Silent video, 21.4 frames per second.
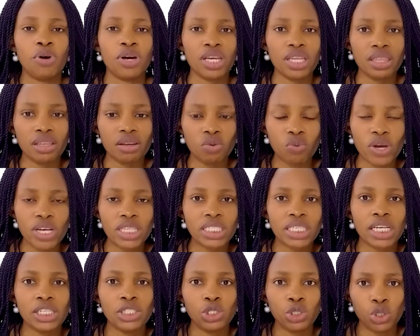But either way,
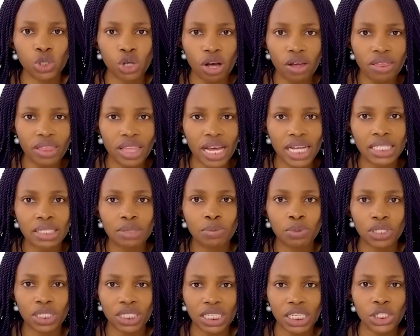ensure
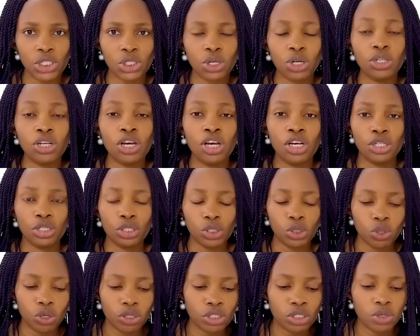that possession,
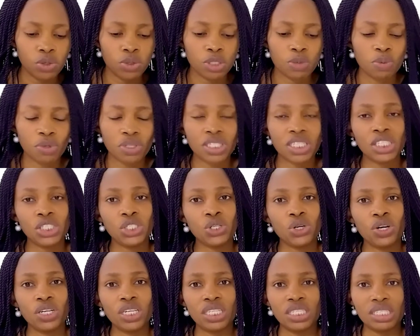you don't lose
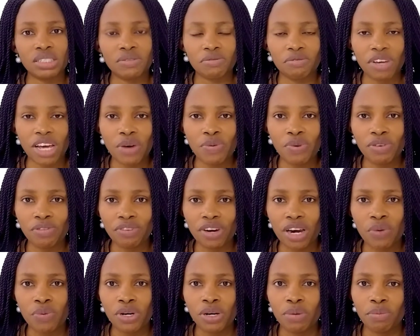possession. It's very,
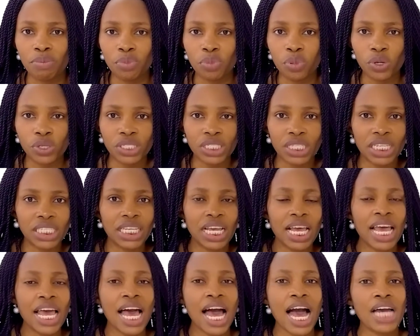very
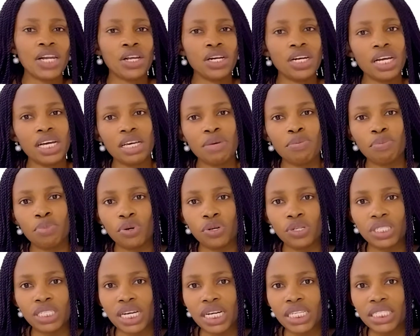important. Another
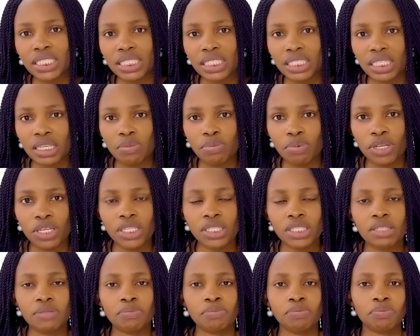important tip
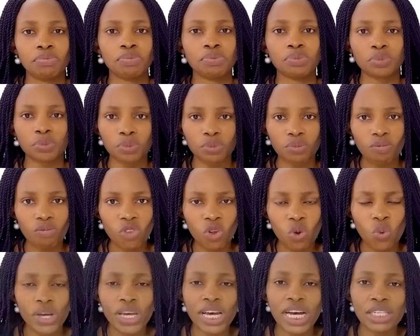is,
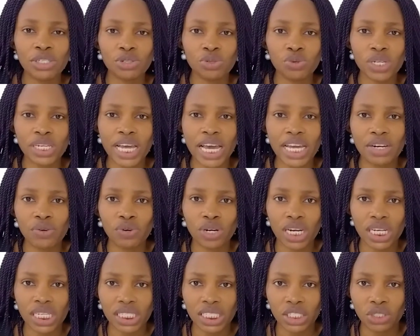when you are doing any
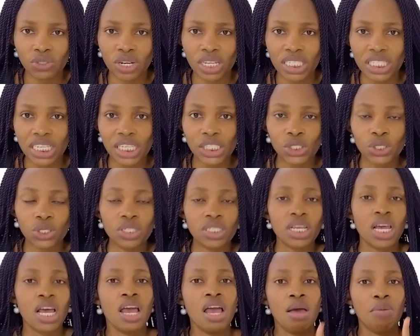real estate
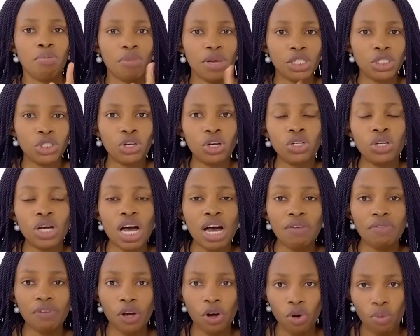transactions, make sure you
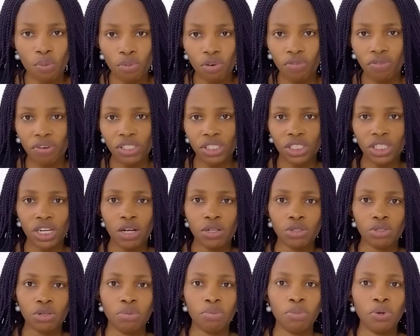have your own
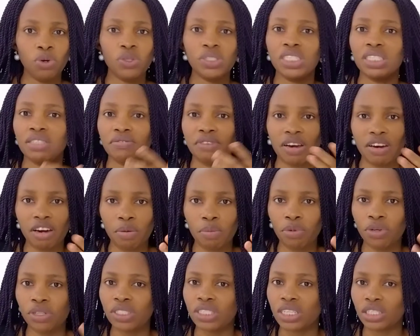professionals on board. It's very
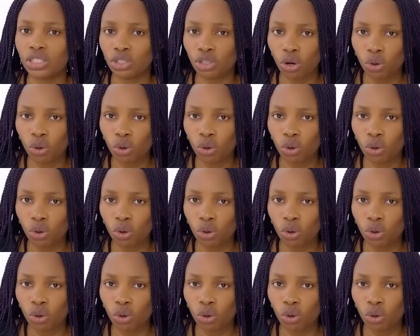important.